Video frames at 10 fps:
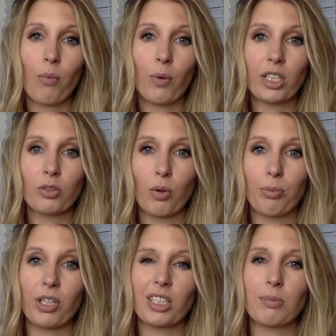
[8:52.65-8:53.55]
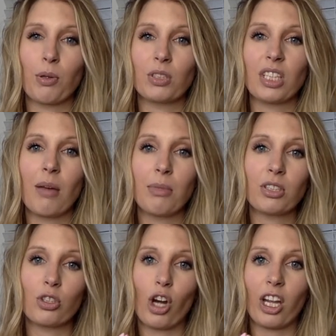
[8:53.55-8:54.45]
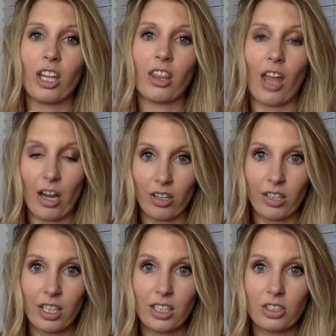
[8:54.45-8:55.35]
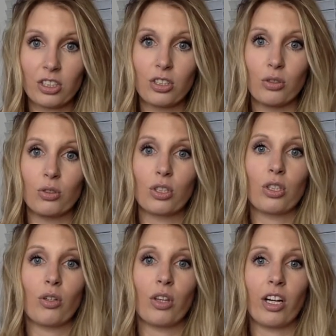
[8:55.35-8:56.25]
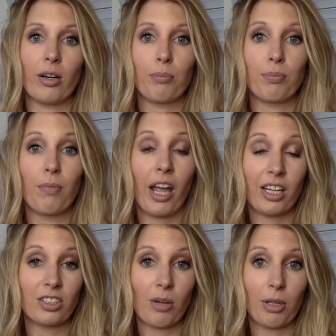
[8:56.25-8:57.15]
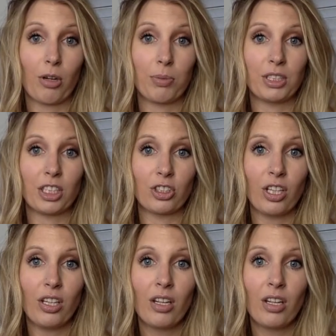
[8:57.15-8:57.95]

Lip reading: which will predispose them to tracking laterally just due to their anatomical position,